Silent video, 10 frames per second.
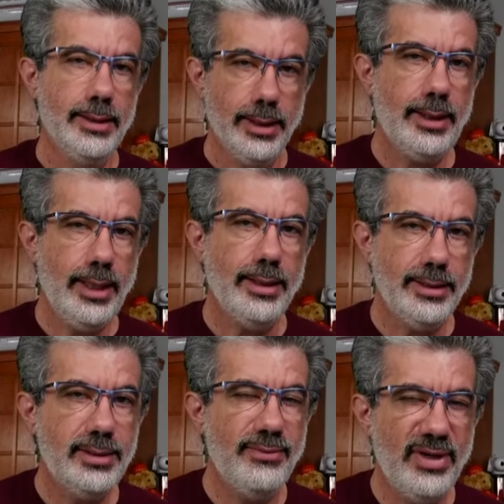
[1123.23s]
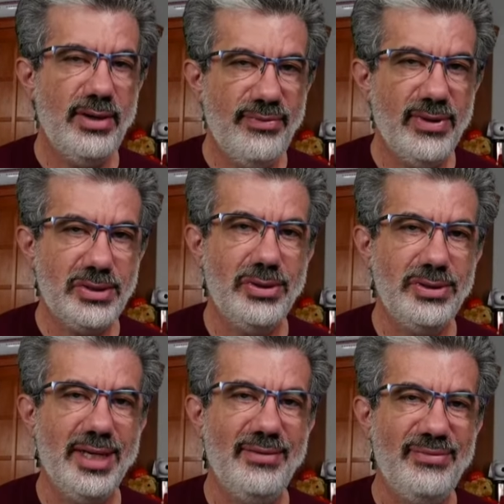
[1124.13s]
Again, this is the very first
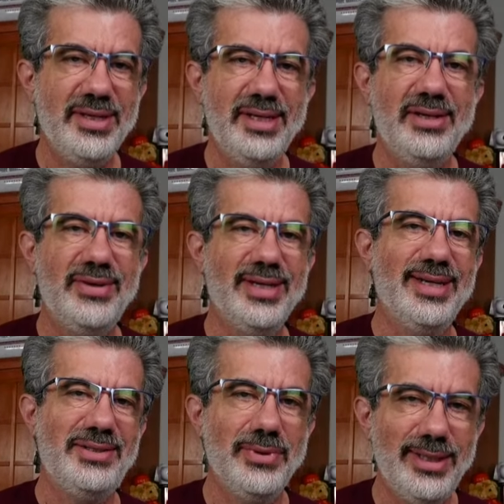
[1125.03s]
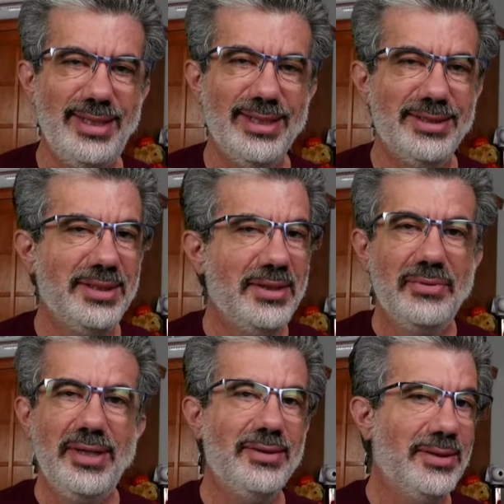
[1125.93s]
cruise out of Philadelphia in like 20 years.
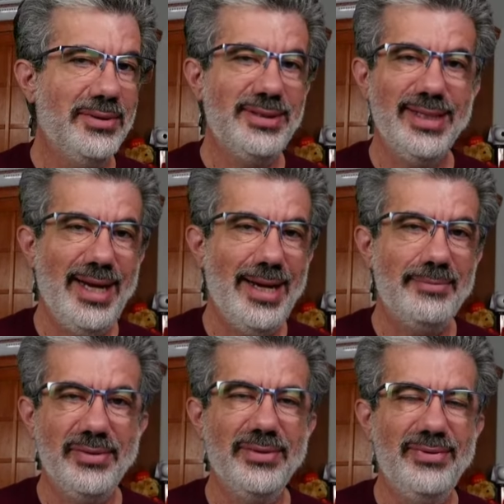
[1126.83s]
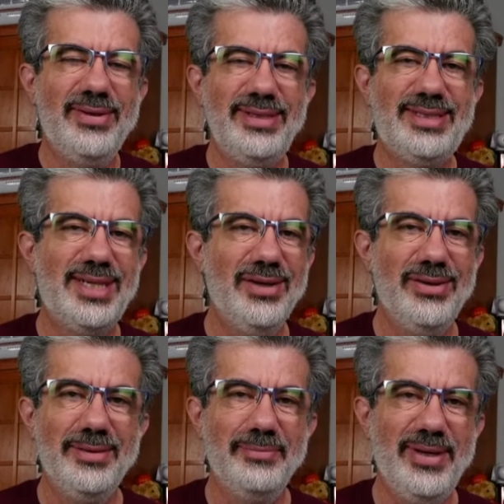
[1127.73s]
We don't know what's going to happen when we show
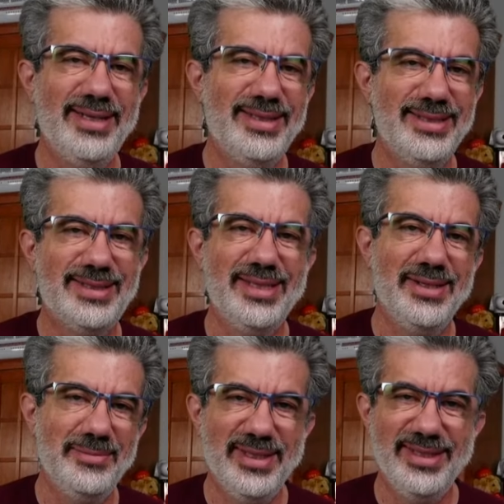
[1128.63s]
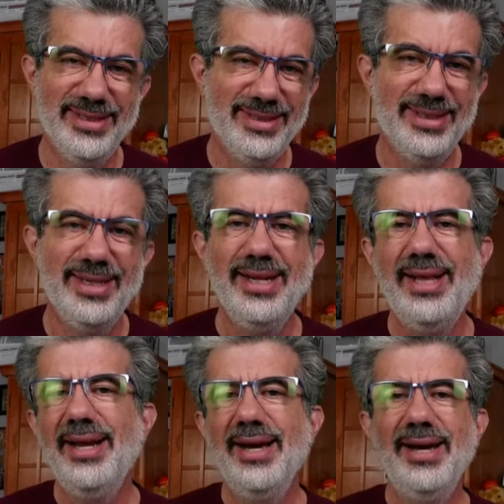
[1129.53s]
up at the terminal.
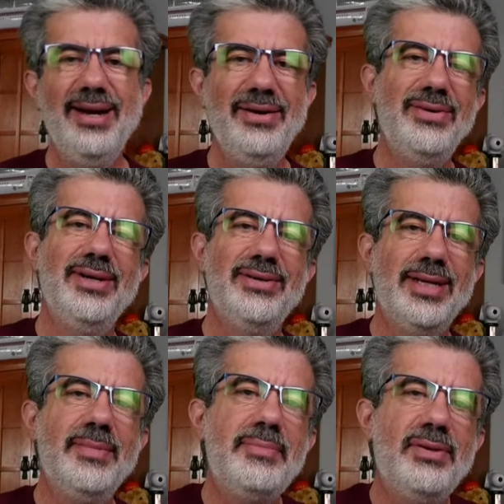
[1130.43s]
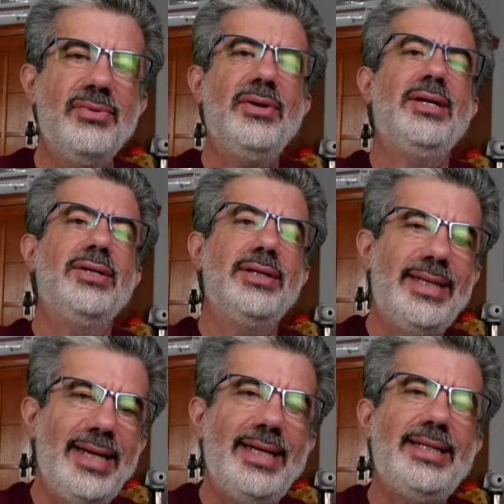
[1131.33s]
Who knows? They might be rowing little
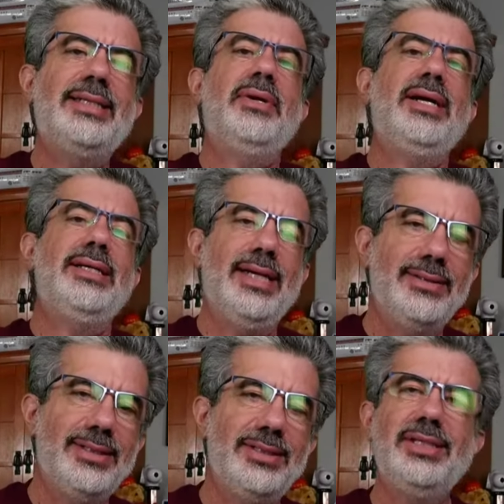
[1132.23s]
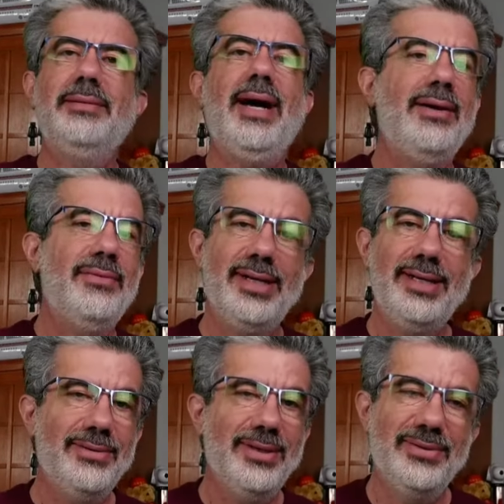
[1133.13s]
dinghies to bring us out to the ship. I
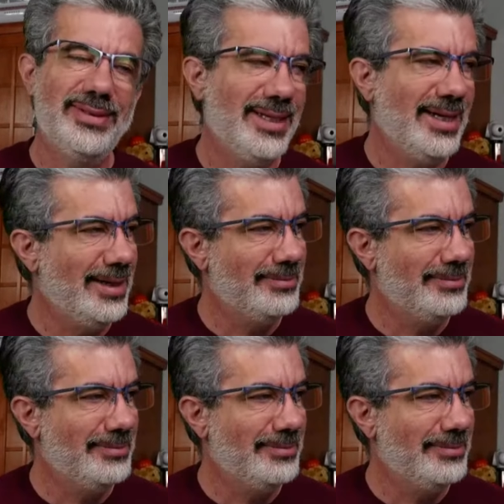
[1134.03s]
really don't know what's going to happen.